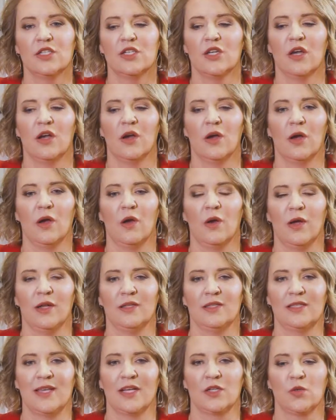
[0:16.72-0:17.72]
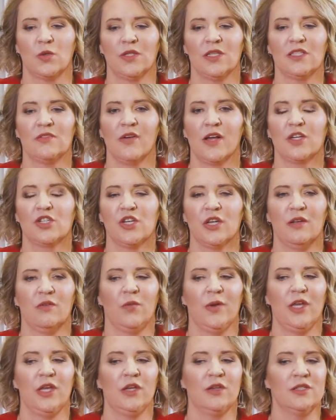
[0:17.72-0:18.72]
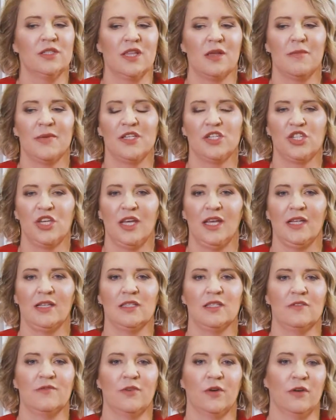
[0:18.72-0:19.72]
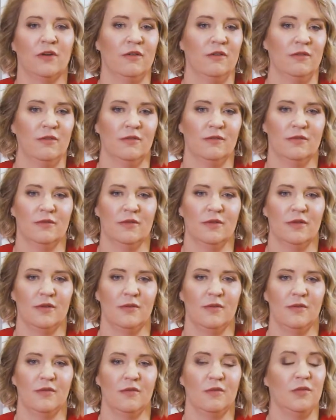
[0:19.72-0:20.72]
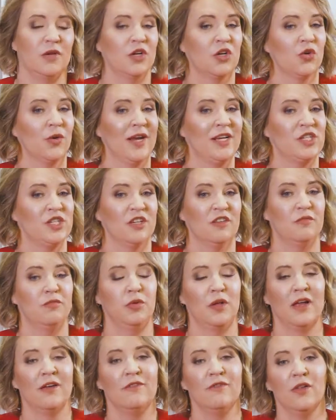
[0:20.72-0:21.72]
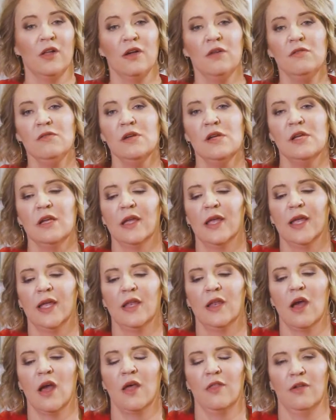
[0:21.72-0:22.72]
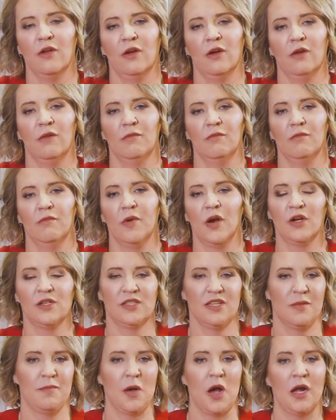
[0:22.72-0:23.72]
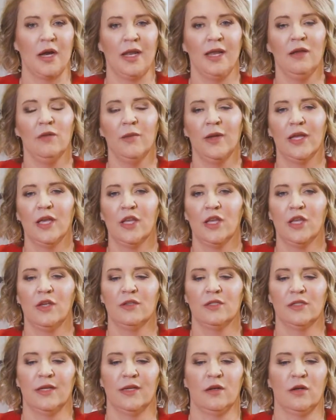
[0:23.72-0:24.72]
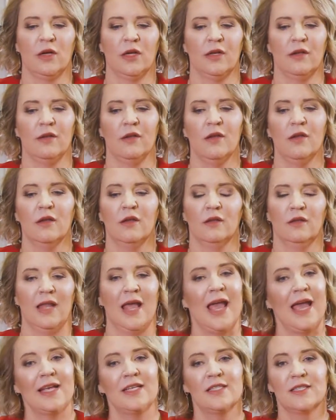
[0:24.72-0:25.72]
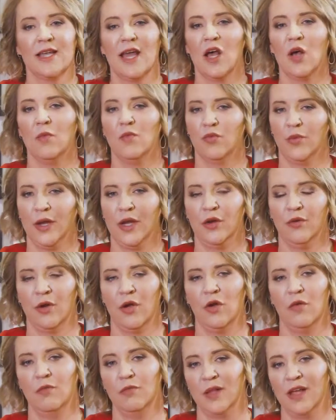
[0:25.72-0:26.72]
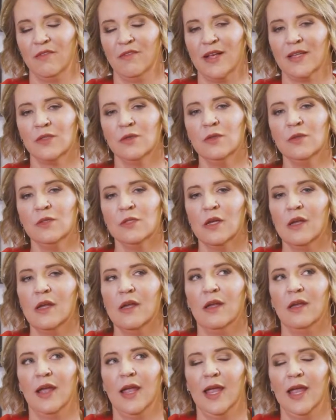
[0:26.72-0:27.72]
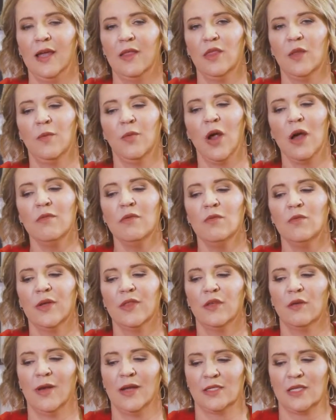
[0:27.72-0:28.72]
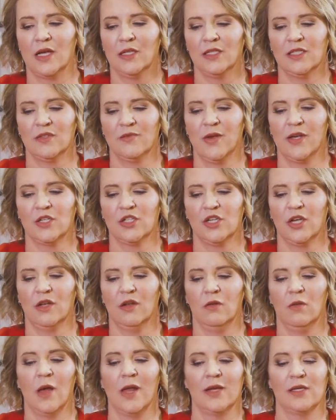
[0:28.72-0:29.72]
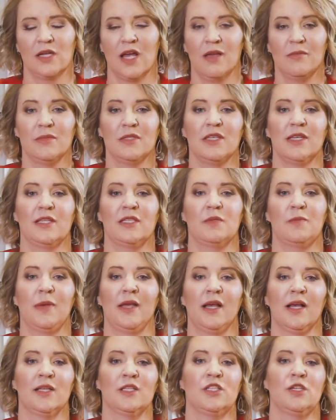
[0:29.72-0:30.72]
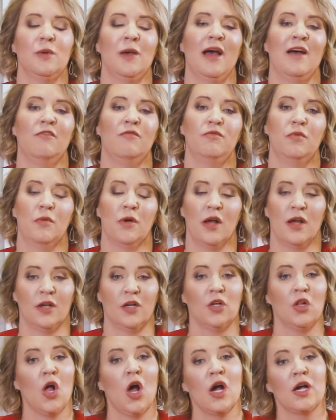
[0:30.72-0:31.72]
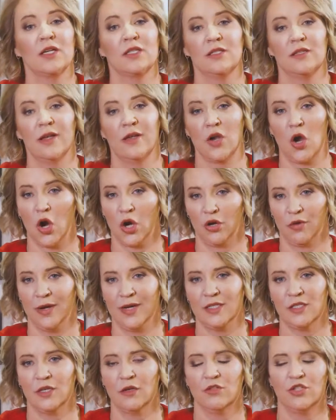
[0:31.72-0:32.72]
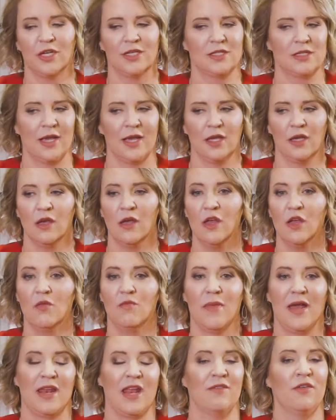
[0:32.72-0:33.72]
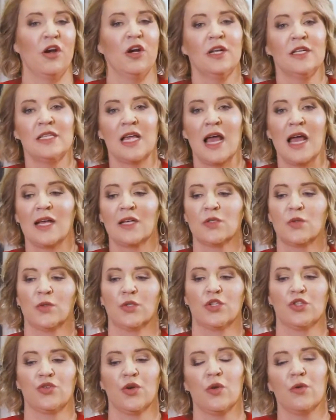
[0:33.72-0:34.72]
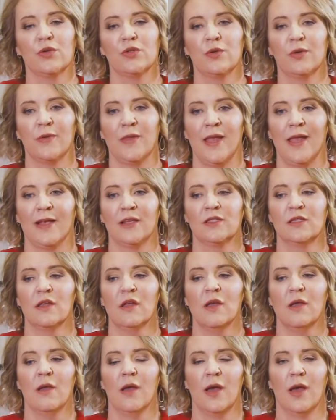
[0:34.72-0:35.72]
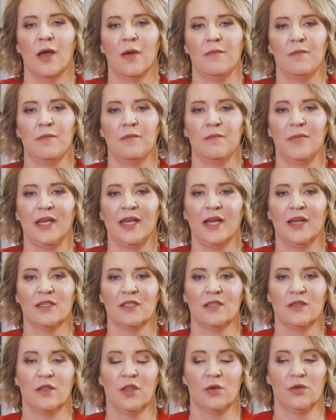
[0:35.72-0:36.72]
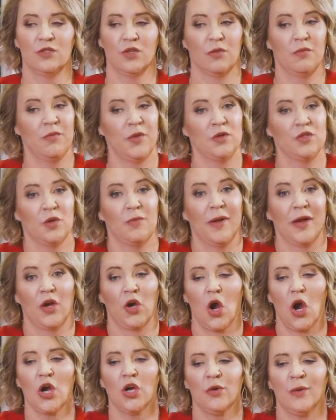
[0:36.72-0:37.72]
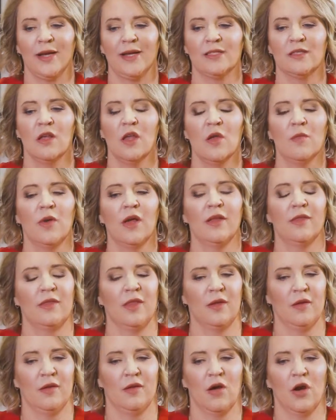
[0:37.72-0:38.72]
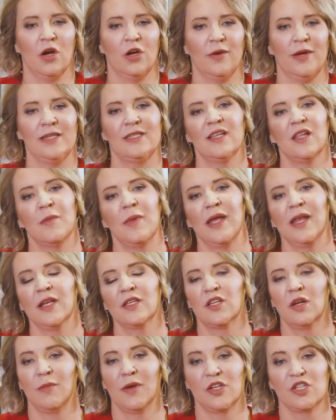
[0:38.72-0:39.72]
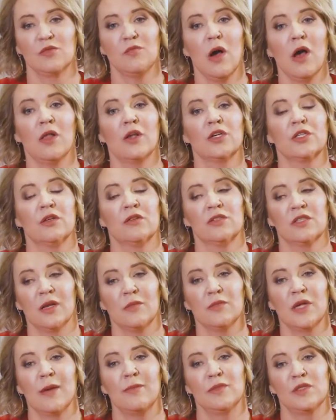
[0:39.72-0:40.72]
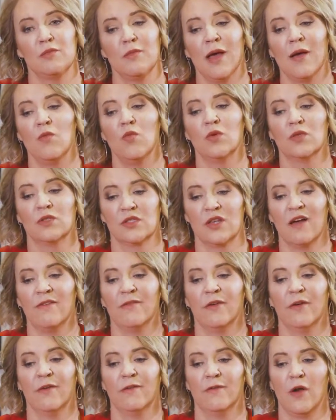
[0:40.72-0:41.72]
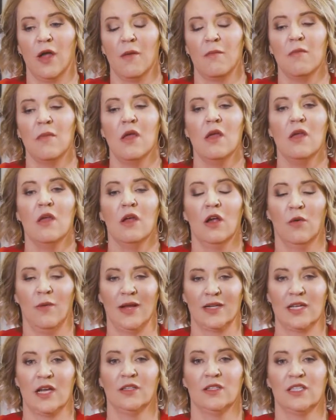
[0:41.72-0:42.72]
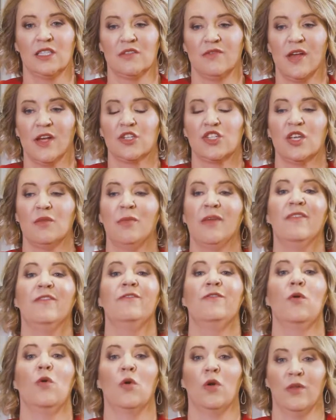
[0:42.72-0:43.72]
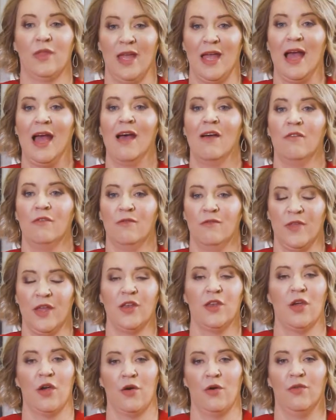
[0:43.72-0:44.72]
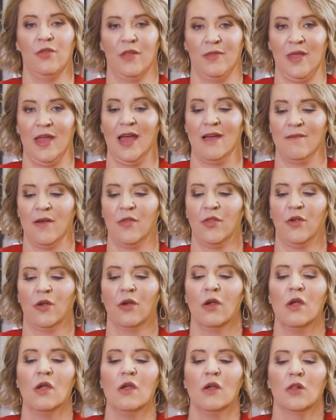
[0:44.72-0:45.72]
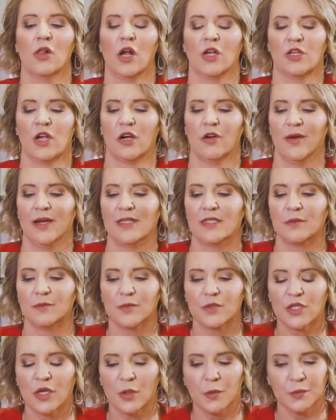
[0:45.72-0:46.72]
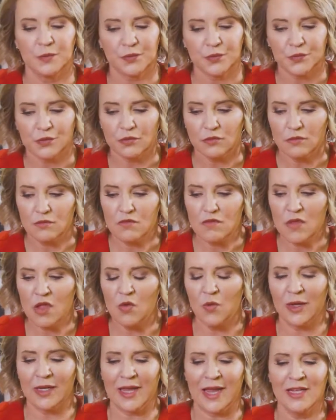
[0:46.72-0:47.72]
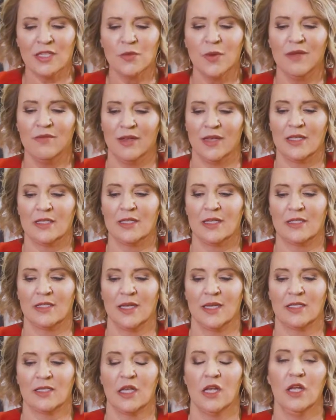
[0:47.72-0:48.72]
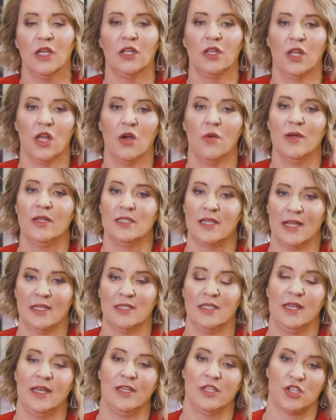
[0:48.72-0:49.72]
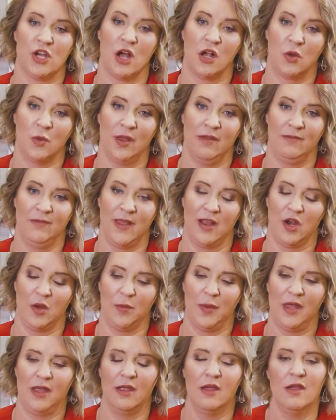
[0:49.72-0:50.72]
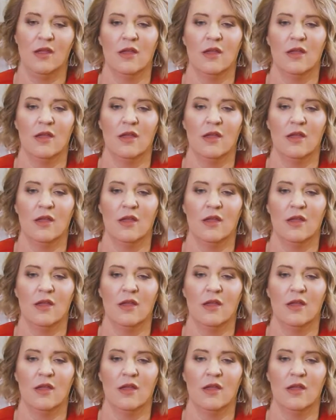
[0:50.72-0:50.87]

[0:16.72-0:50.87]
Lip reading: on sexual dysfunction. We use the machines for creation of blood flow in other parts of the body. We can use it on legs to help regrow blood vessels. And the problem with erectile dysfunction, a lot of times it's because you have clogs in arteries. So just like men have heart attacks or strokes or things, because those are bigger arteries, but the arteries in the penis are much smaller. So sometimes men will suffer from erectile dysfunction before they know that they have other clogged arteries. So what GAINSwave is it's low-intensity shockwave therapy.